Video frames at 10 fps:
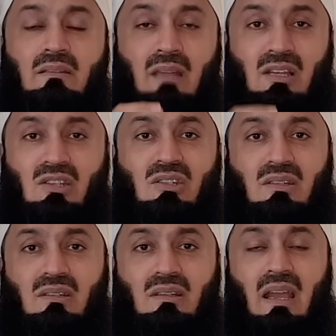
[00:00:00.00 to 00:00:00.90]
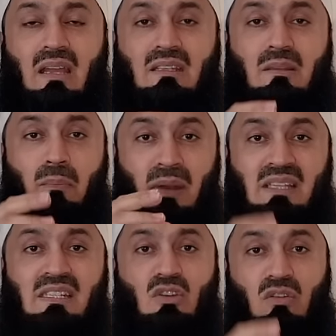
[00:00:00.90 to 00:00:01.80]
dust at the
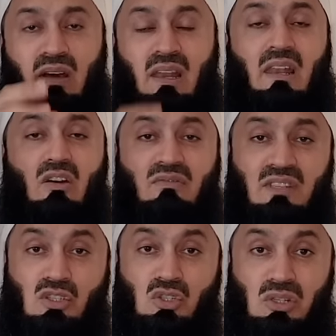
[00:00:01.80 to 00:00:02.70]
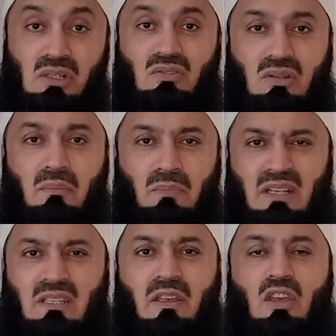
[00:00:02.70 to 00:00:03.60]
blessing of Allah of these children,
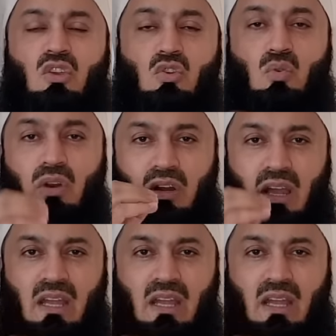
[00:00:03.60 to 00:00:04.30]
but you are